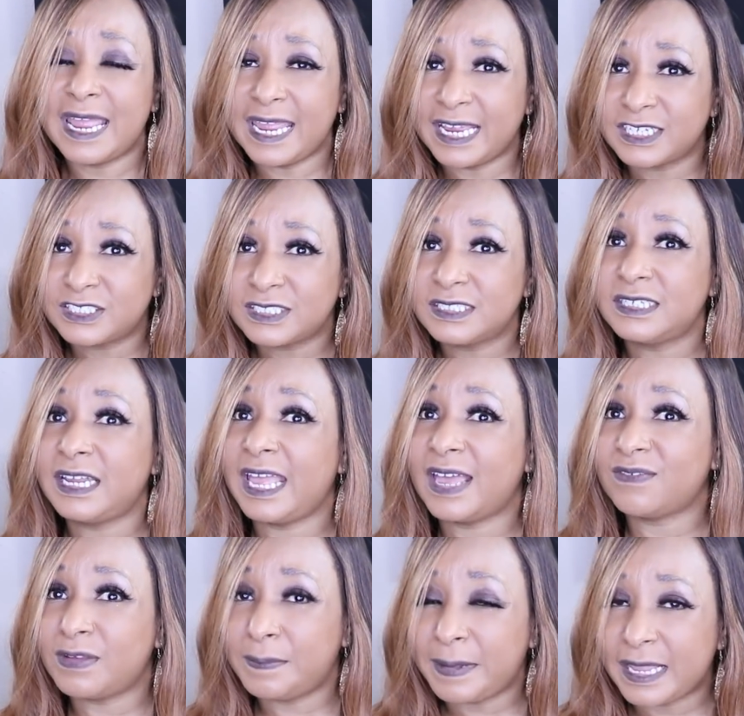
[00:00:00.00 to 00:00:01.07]
Angela to
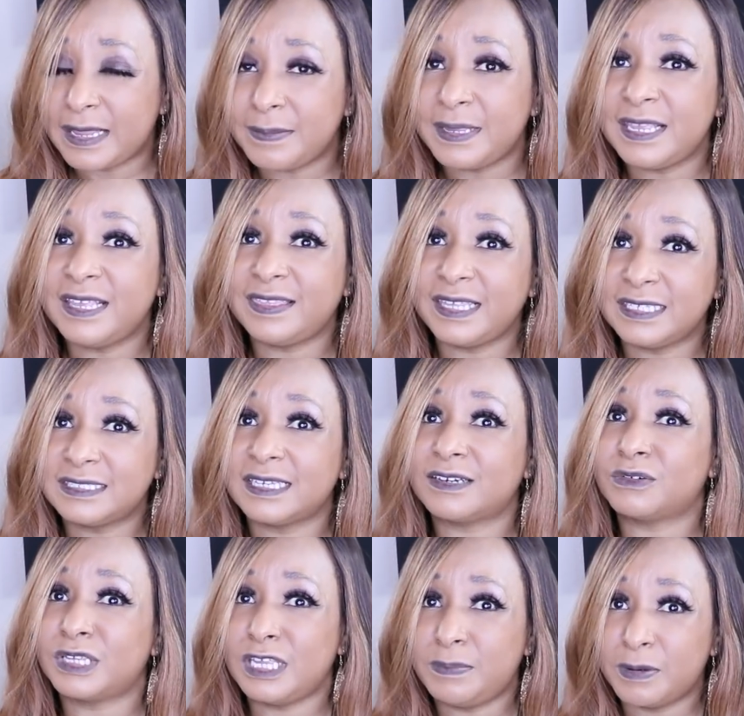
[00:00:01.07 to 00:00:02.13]
have a baby. He thinks
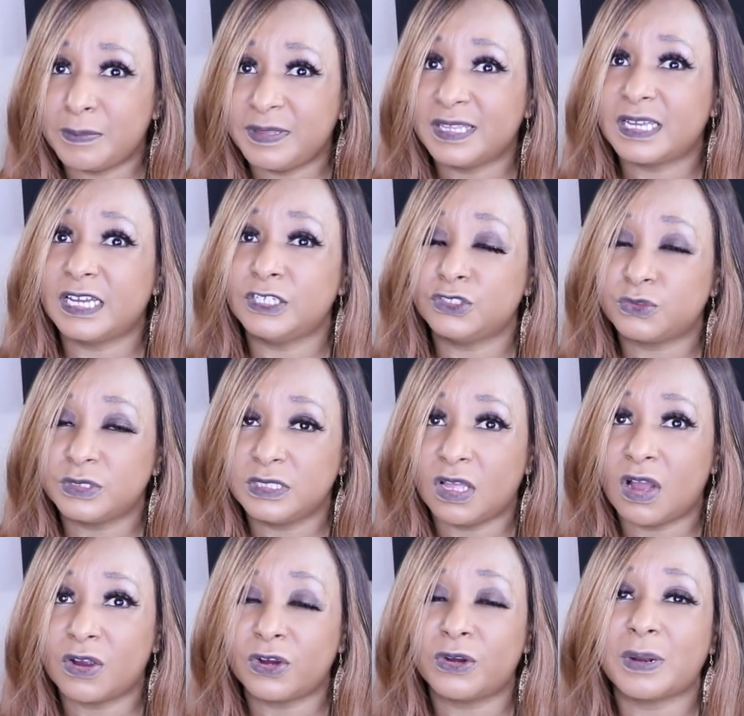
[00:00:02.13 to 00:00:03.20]
that'll keep him in the country
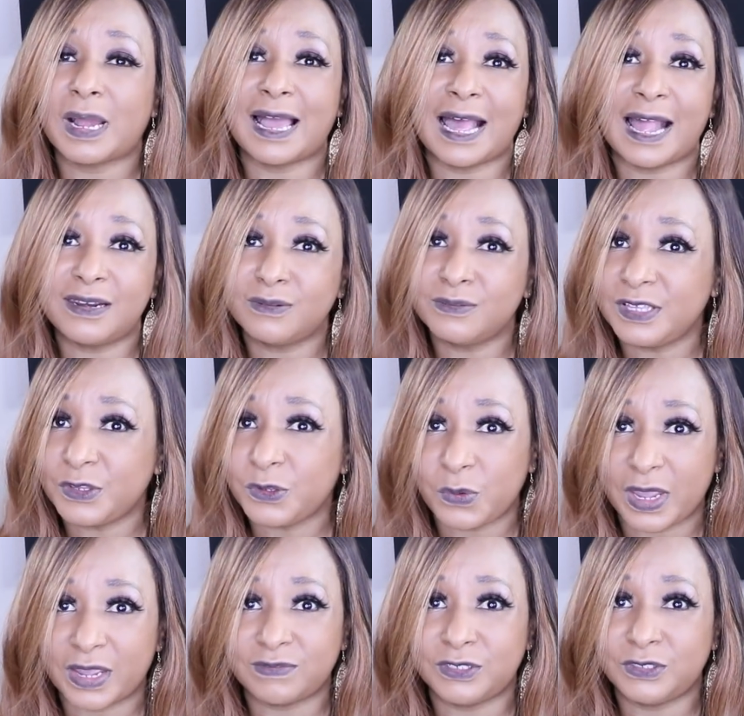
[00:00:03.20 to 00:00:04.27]
longer. I don't think you
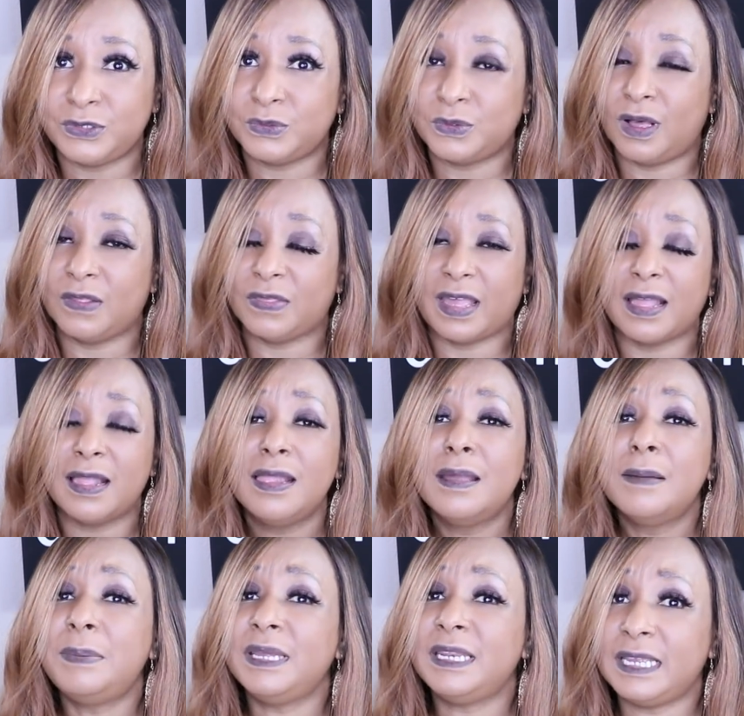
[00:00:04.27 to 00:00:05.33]
have to do all that.
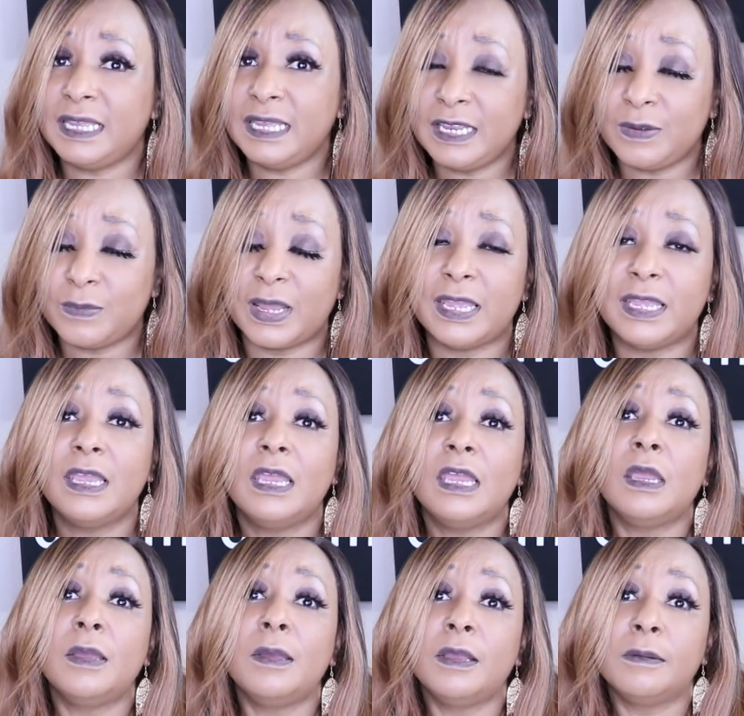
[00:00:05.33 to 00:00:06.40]
But anyway,
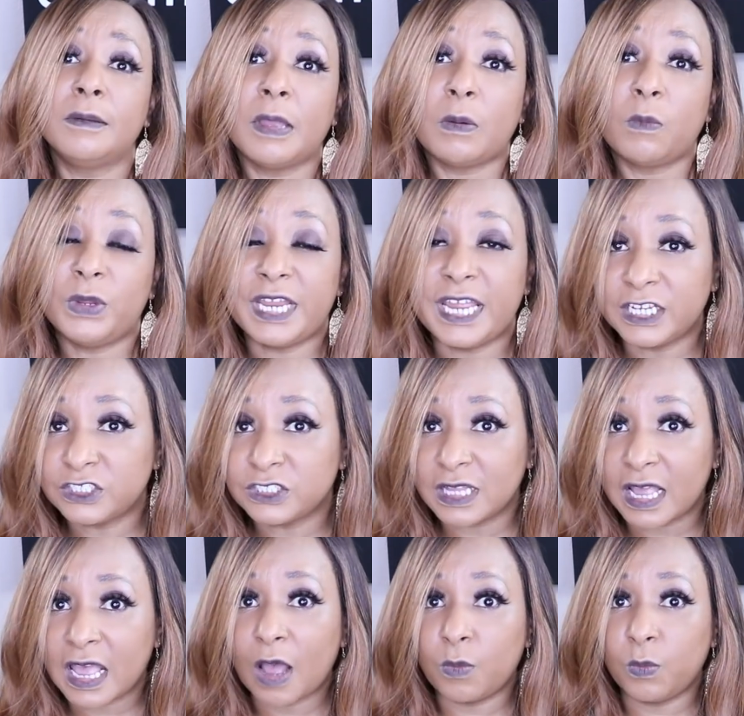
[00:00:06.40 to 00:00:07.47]
when
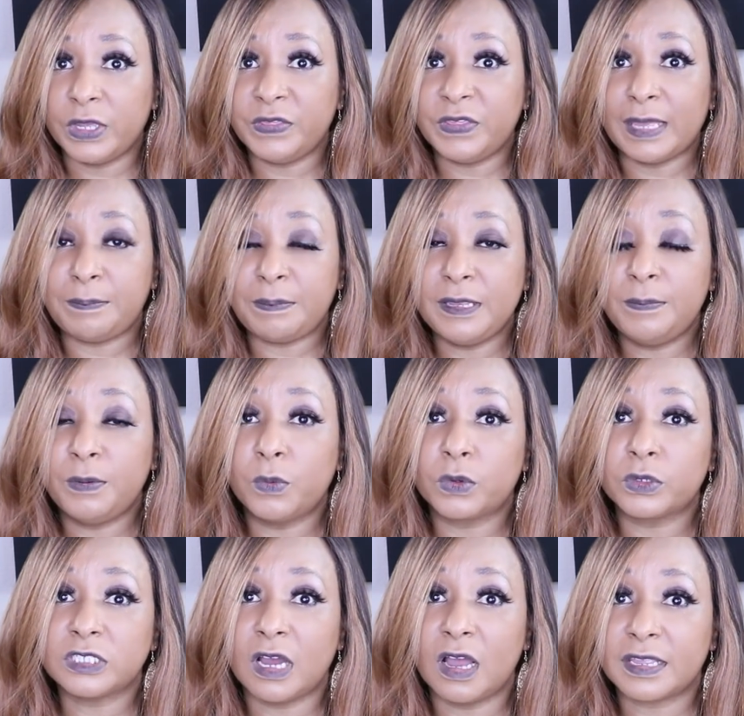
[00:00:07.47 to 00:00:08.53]
Angela got wind that people
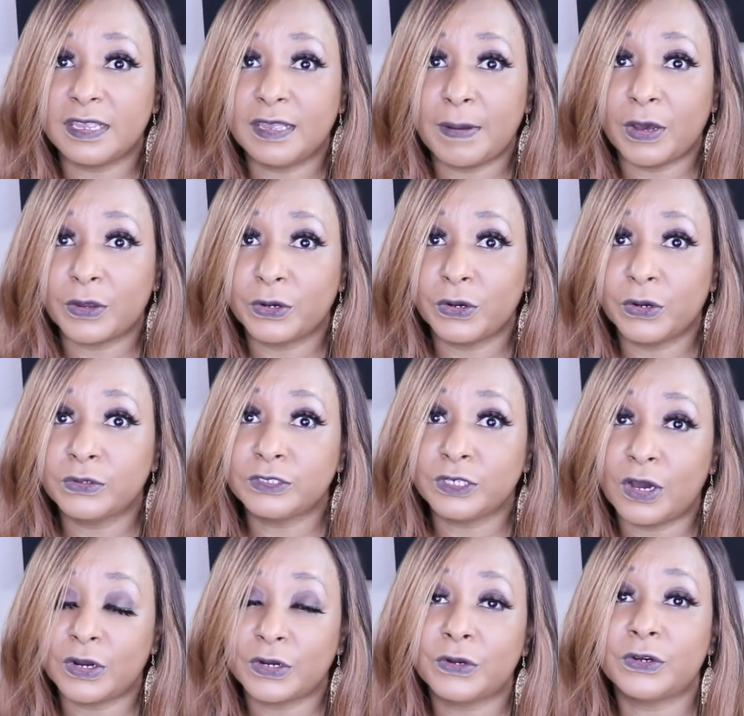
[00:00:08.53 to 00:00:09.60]
were talking about her
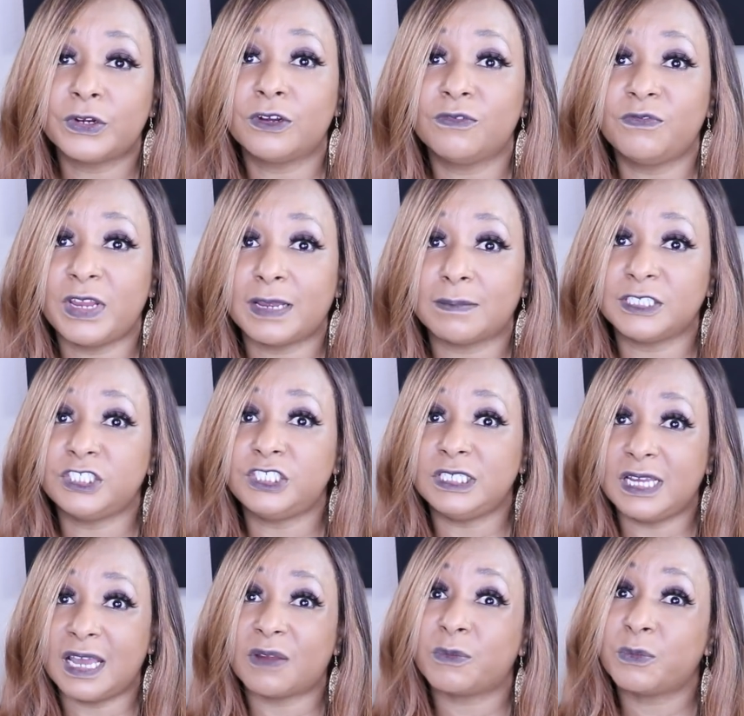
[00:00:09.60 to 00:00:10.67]
daughter and her family, she
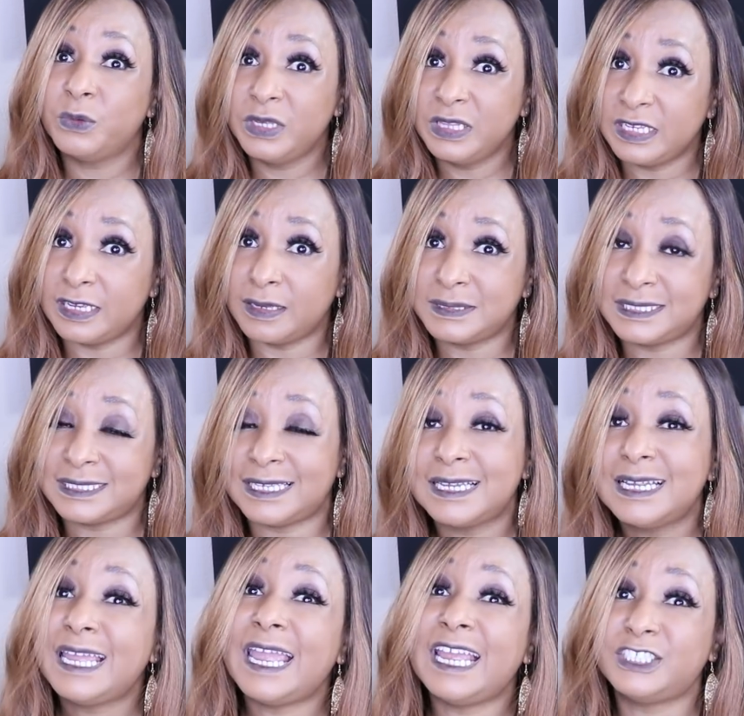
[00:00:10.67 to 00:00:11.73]
got really upset
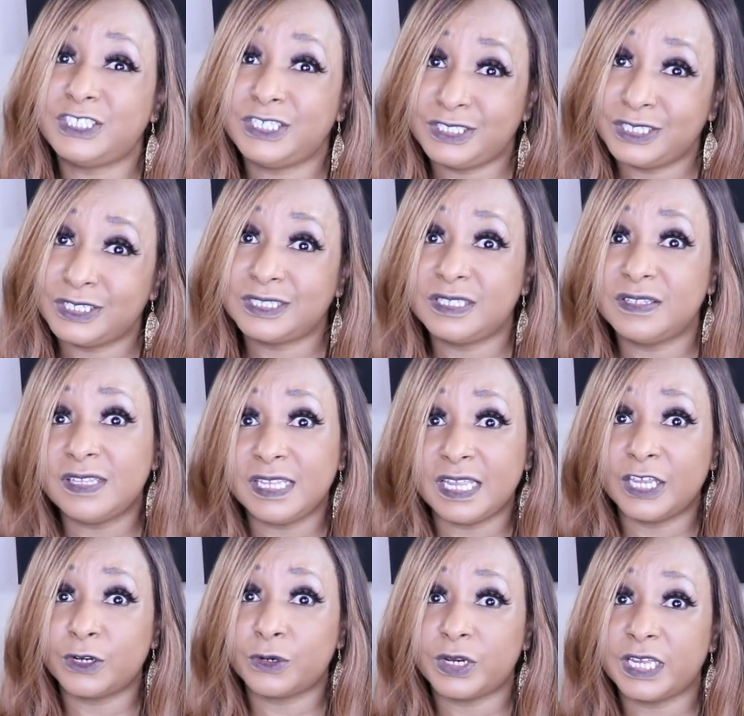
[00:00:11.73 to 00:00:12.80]
and she took to the
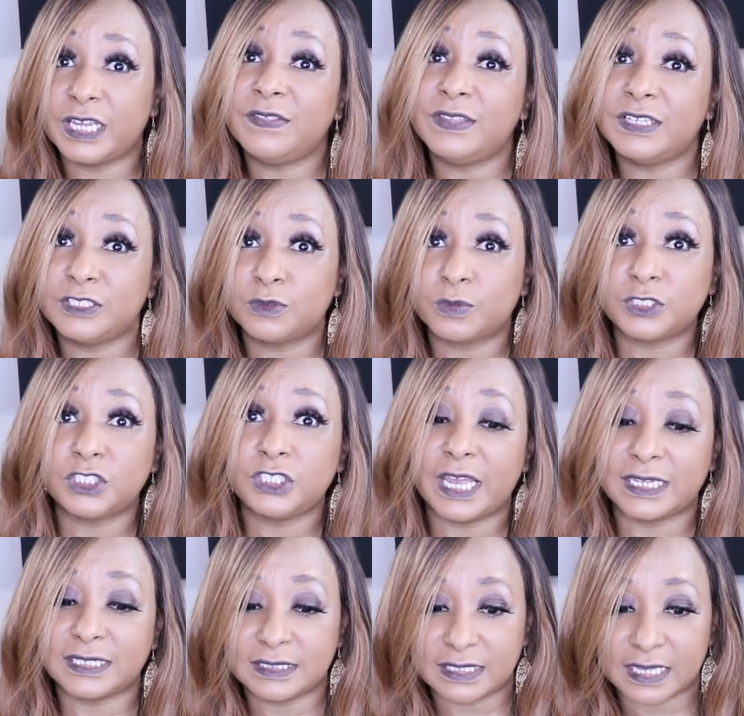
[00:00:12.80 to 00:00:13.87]
internet. And this is what she
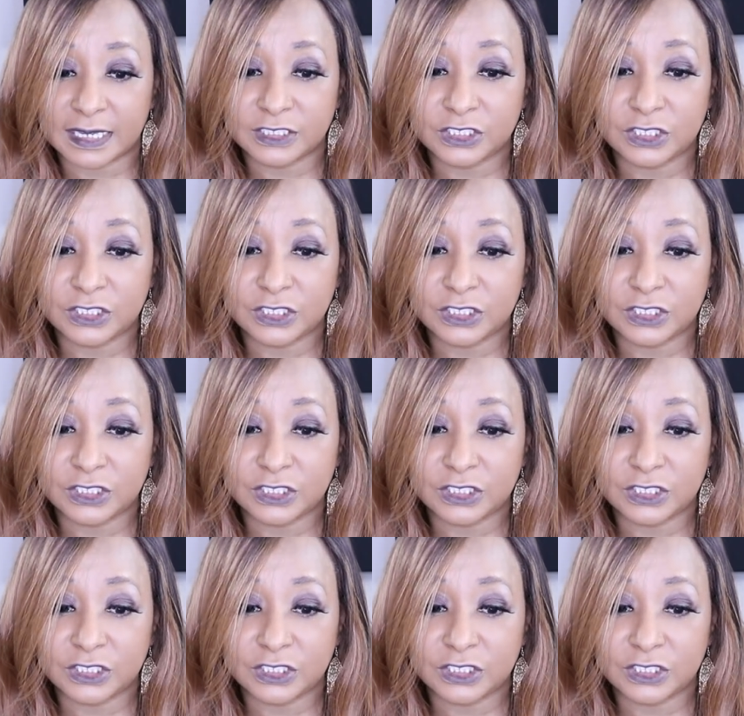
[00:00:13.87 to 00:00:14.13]
had to say.